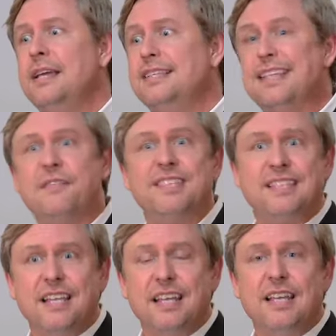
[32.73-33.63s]
7
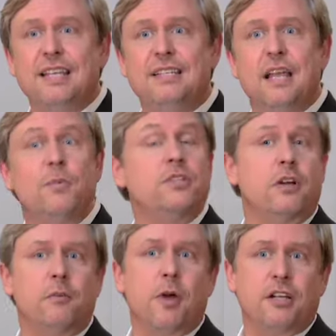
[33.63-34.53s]
cities, and we
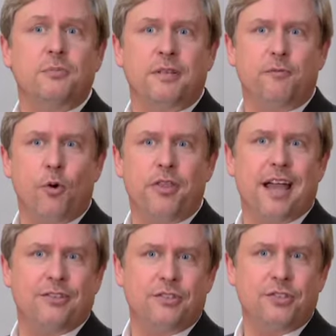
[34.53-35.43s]
serve approximately 40,000